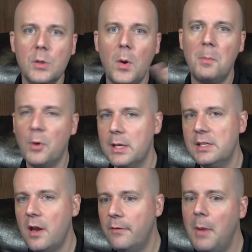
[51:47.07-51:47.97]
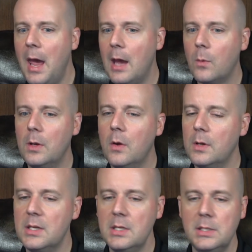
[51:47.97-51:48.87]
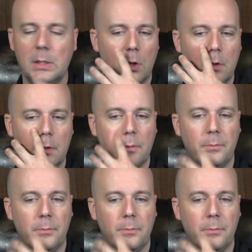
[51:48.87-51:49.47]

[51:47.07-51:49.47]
You want to bring stuff back when you go to Disney World.